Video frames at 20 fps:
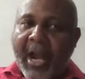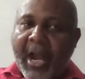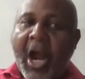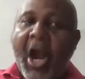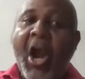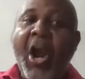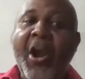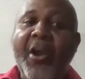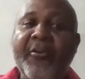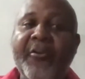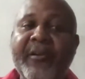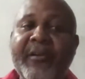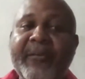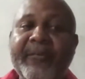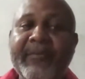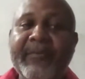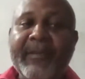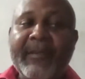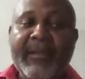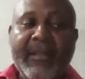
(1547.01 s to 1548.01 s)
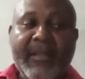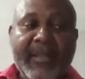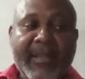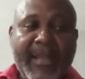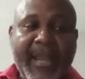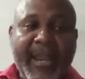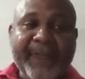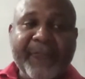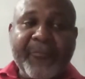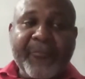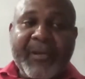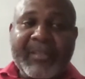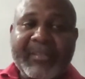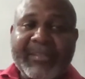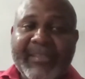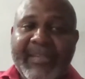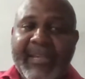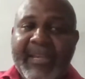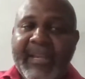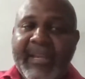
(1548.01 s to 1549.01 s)
or if we
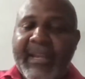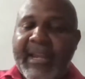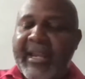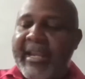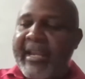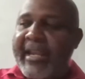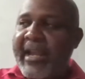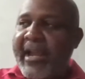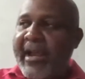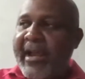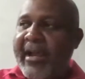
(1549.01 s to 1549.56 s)
see